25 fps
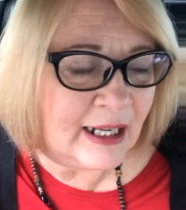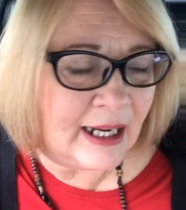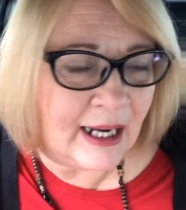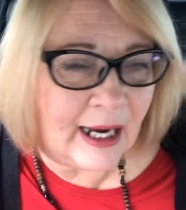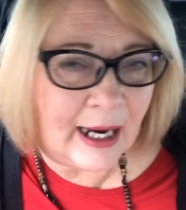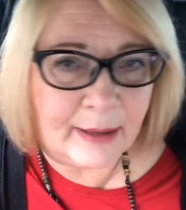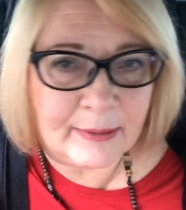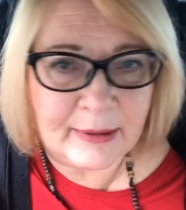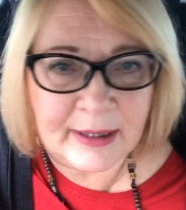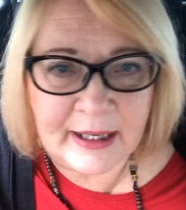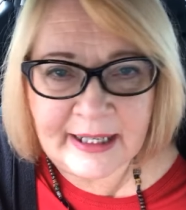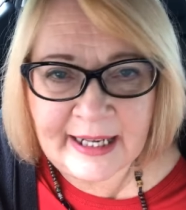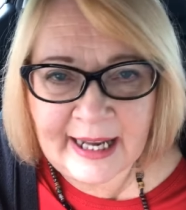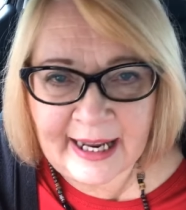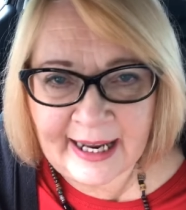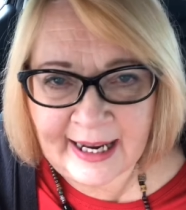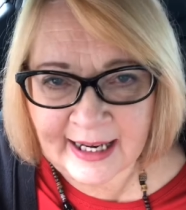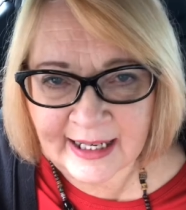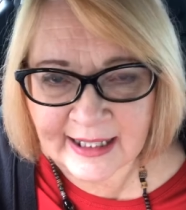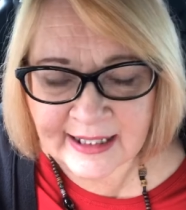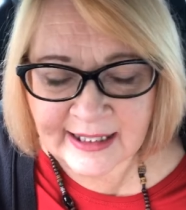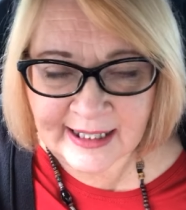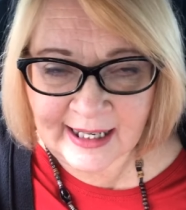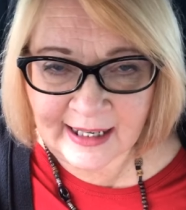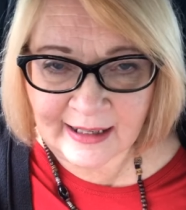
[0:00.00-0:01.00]
I'm going to
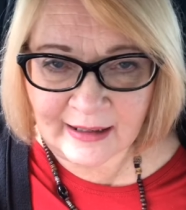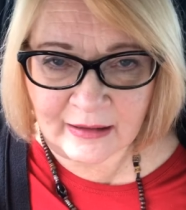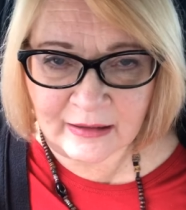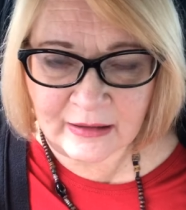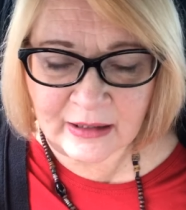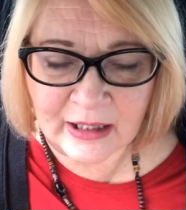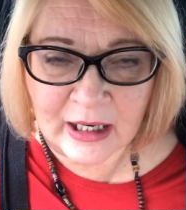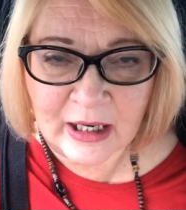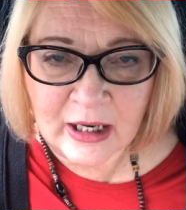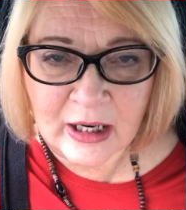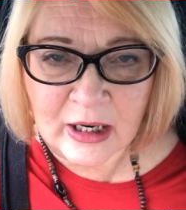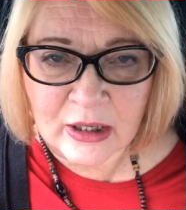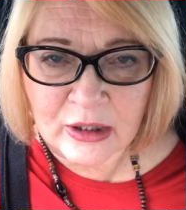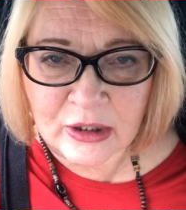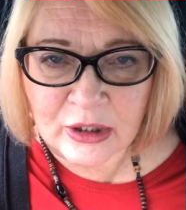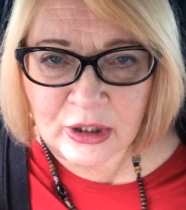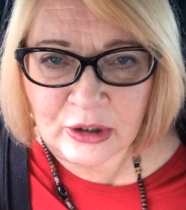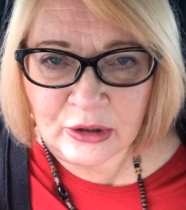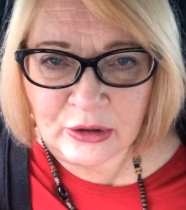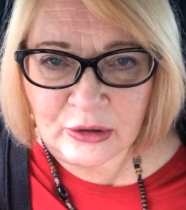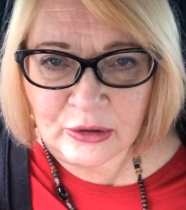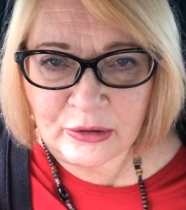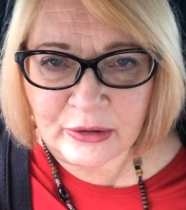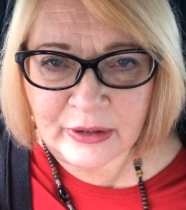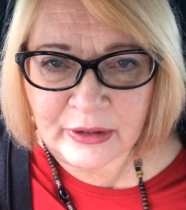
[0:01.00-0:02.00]
head down
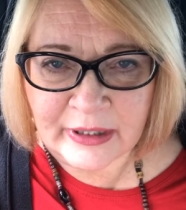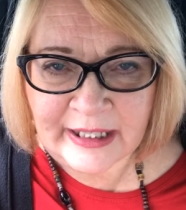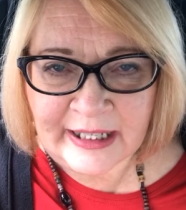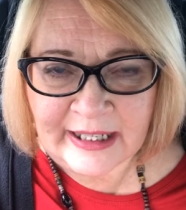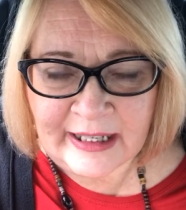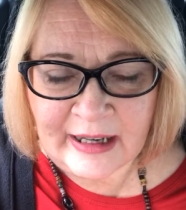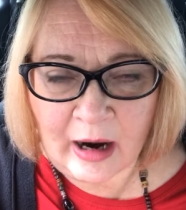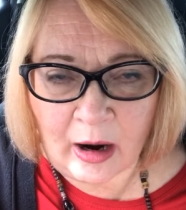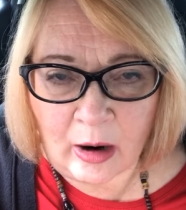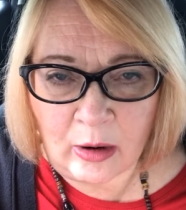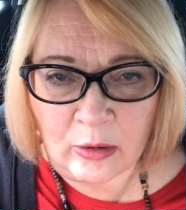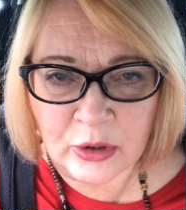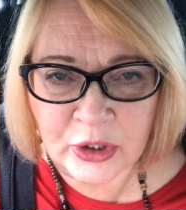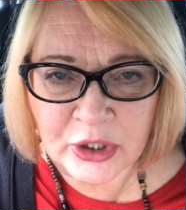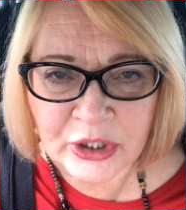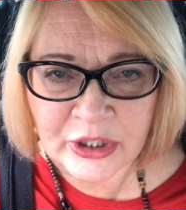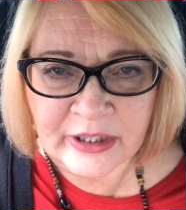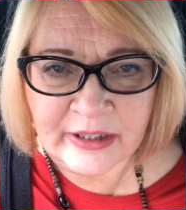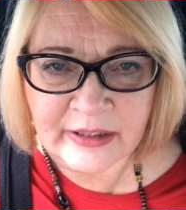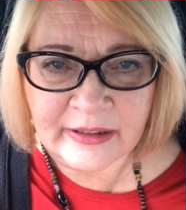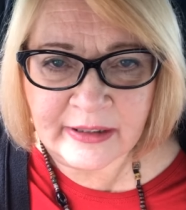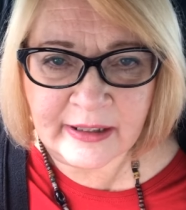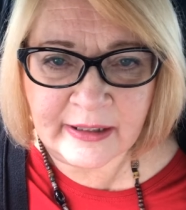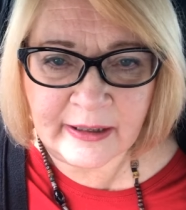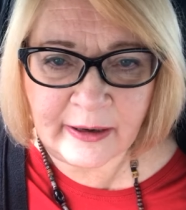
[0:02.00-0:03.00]
to the
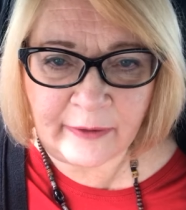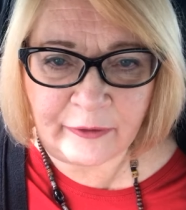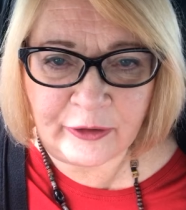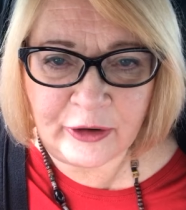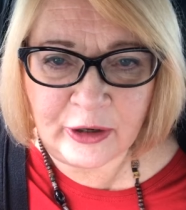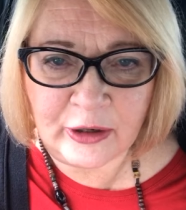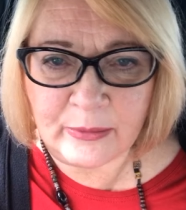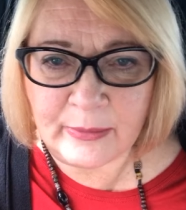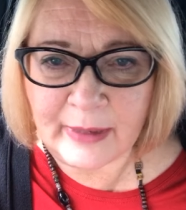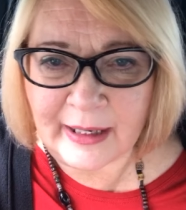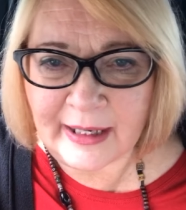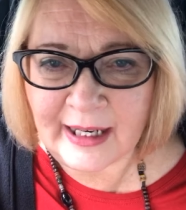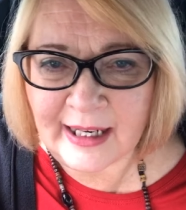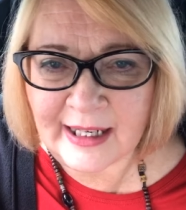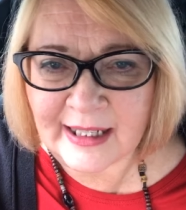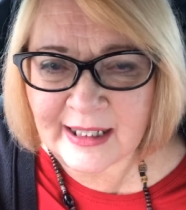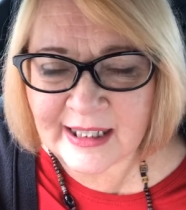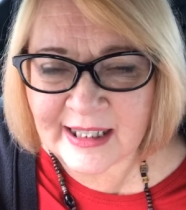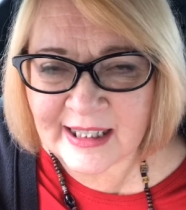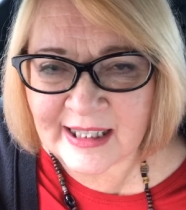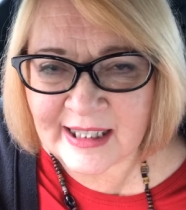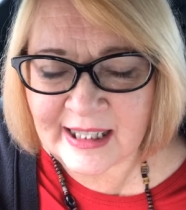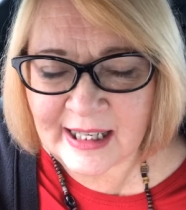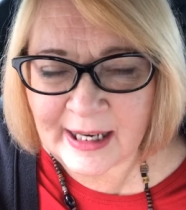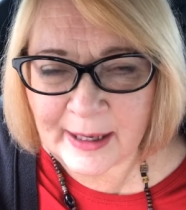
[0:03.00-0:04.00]
ocean in a few
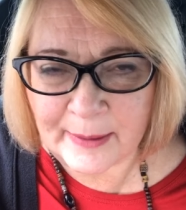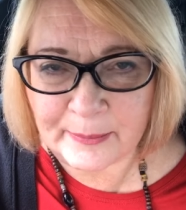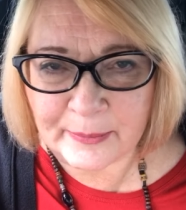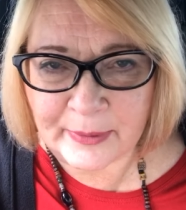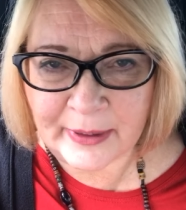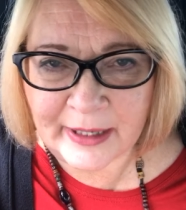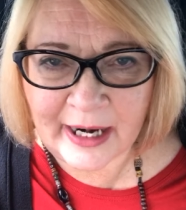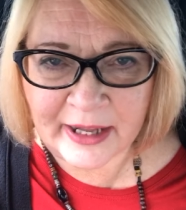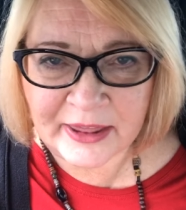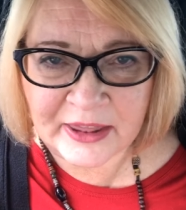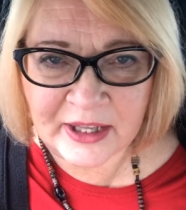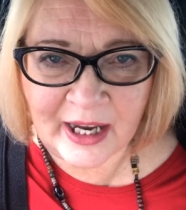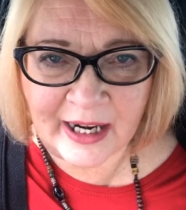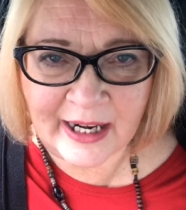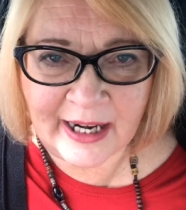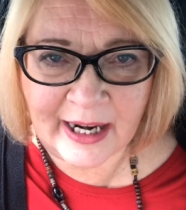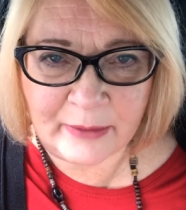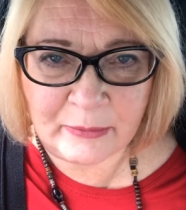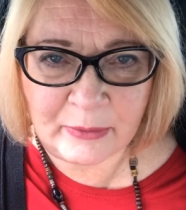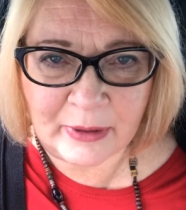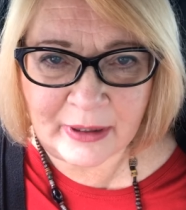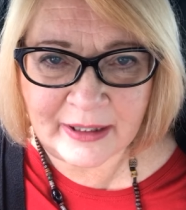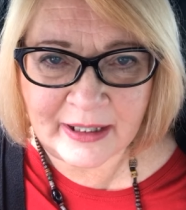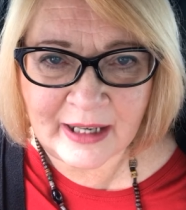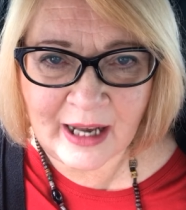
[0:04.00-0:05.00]
minutes, but I thought I
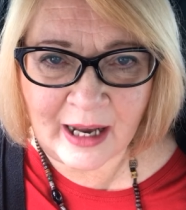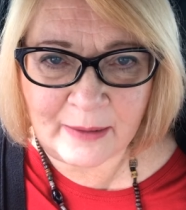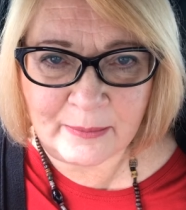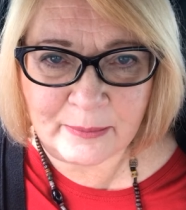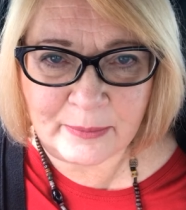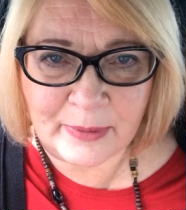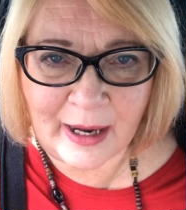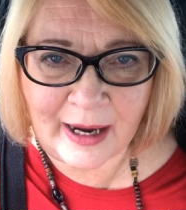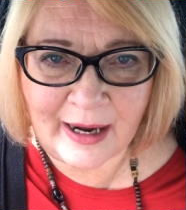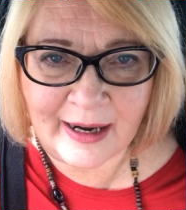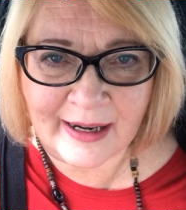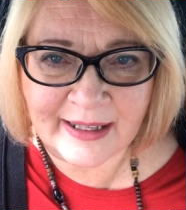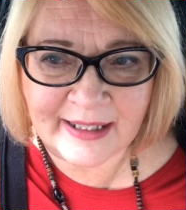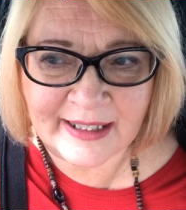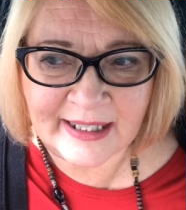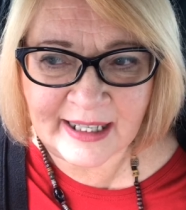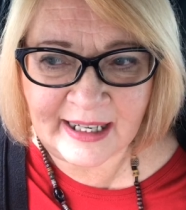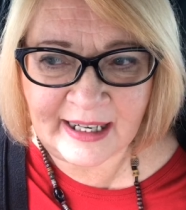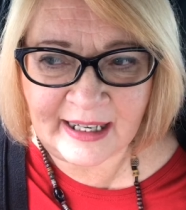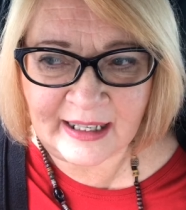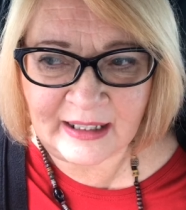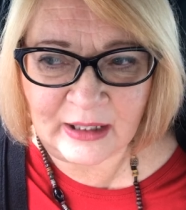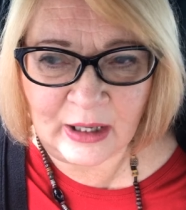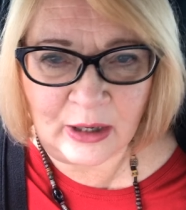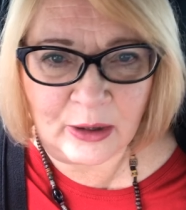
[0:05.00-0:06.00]
would come by and say
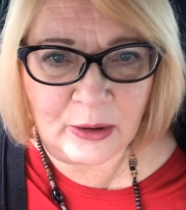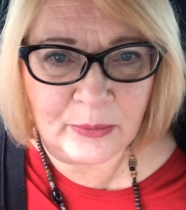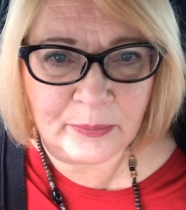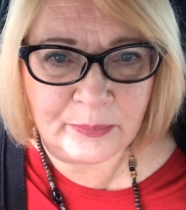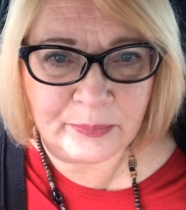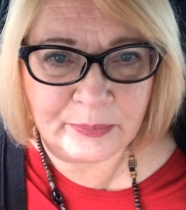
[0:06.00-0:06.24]
hello.